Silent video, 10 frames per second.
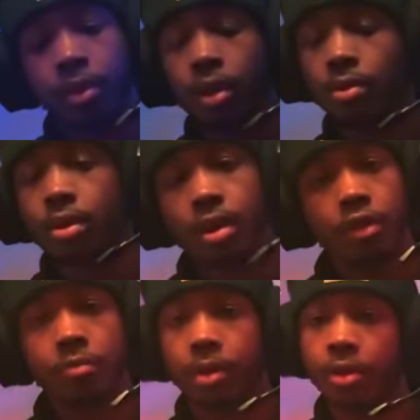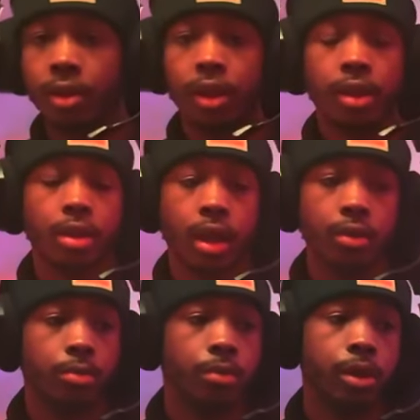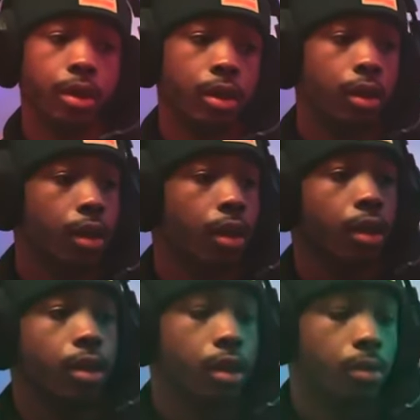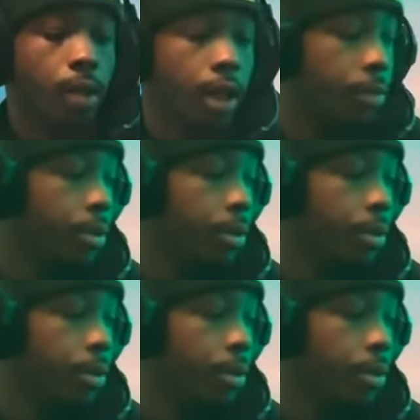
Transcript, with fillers: be yourself, bro. Like that's how you really get right,